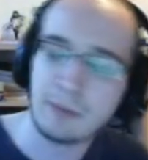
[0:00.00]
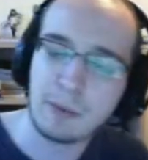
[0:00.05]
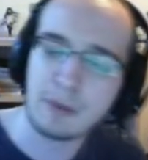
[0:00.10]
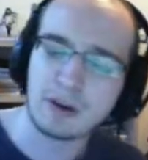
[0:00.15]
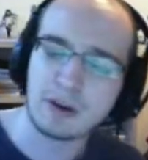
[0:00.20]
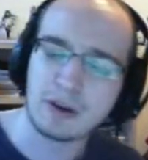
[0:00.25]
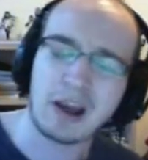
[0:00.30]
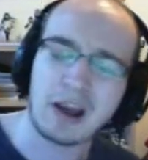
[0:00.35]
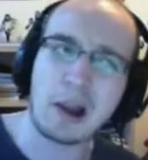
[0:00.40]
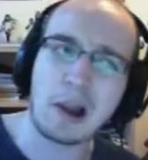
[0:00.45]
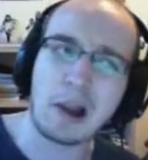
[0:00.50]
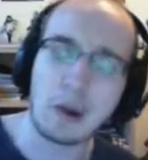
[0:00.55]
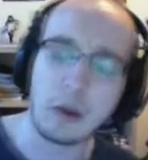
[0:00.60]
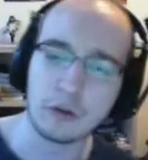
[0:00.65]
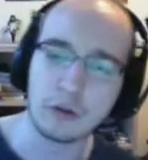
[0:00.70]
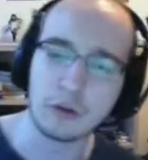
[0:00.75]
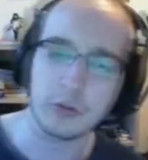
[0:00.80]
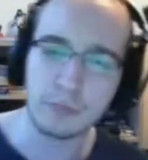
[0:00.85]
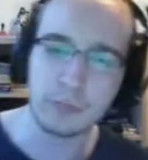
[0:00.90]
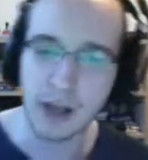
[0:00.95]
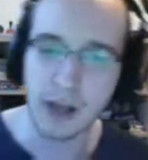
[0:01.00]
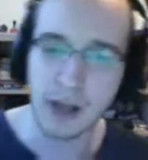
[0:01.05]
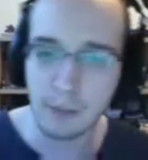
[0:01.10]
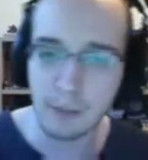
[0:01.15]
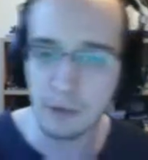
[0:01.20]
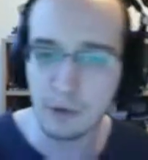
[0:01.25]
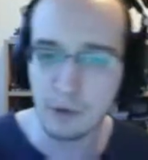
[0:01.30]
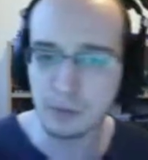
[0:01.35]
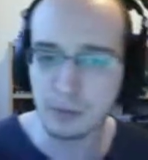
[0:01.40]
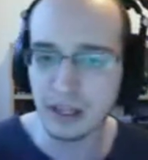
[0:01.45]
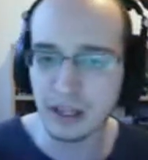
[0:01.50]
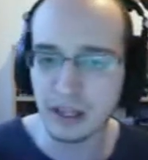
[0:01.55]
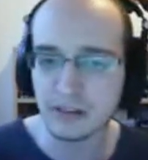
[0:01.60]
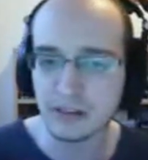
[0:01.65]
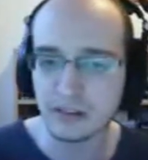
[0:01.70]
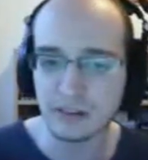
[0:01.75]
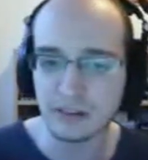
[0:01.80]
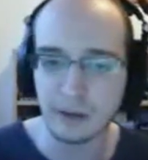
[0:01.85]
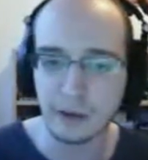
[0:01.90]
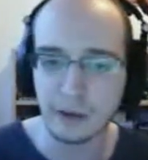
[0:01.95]
not a lot of, but I do play
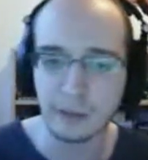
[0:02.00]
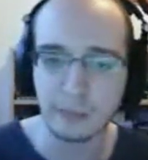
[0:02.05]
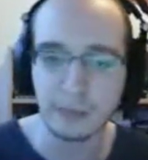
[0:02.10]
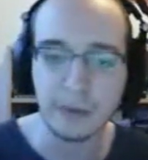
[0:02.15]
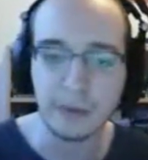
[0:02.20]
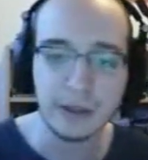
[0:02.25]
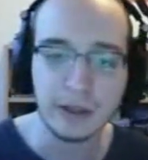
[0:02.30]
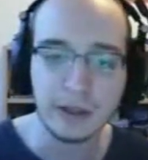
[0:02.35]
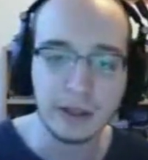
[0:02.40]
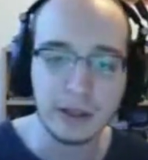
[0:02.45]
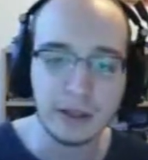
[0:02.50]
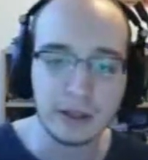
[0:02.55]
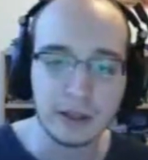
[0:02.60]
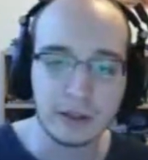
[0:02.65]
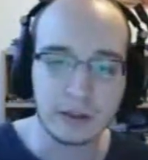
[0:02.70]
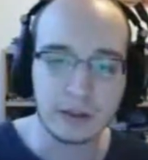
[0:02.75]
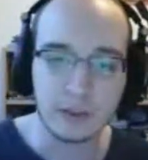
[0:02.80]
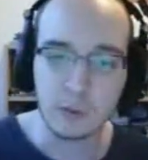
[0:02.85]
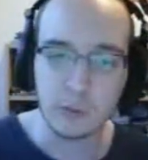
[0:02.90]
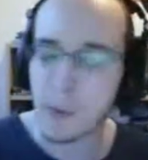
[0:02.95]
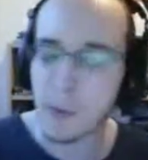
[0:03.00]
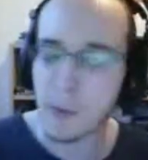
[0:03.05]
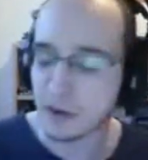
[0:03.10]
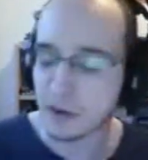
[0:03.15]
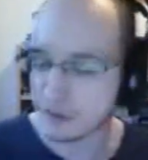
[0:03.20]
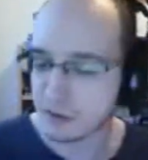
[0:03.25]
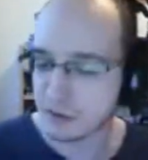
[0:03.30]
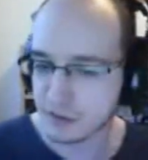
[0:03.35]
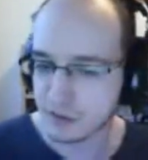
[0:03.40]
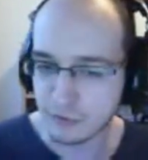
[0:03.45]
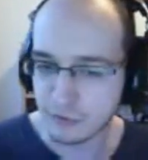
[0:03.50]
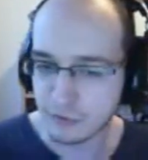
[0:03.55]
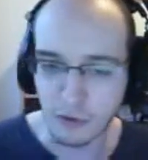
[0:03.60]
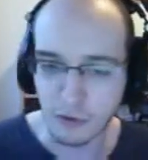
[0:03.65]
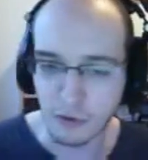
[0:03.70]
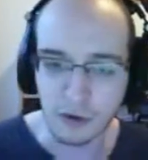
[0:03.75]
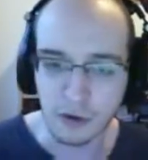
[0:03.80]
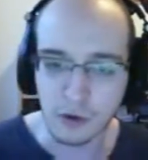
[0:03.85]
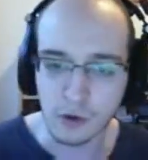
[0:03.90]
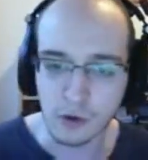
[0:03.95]
some Super Mario
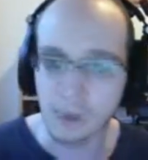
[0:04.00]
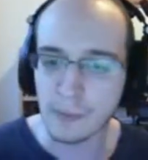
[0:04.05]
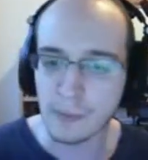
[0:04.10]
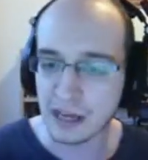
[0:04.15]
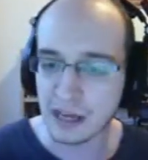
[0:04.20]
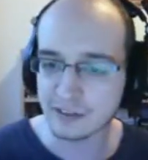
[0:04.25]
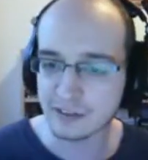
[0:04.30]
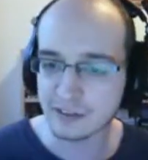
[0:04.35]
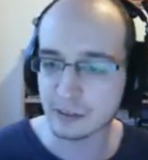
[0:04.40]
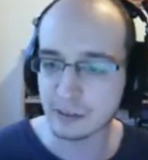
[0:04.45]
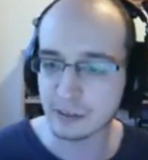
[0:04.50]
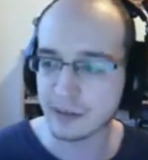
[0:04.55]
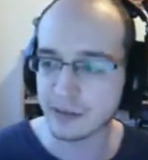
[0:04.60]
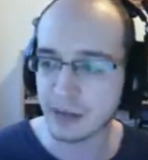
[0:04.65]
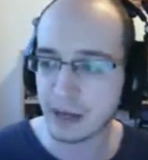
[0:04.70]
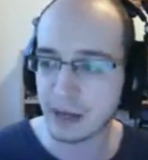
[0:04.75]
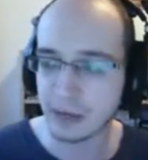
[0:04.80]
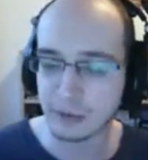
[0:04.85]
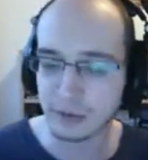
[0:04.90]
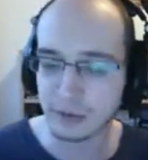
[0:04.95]
64 ROM hacks sometimes, or